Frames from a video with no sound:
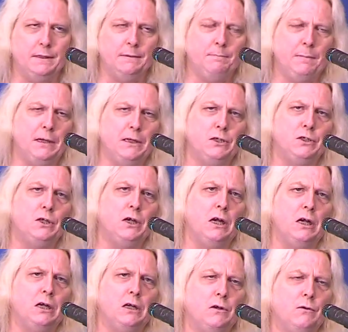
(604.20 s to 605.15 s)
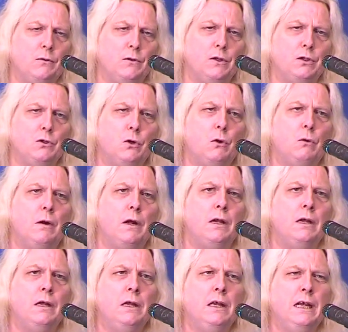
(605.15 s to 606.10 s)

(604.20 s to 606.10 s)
the Pentateuch or the Torah.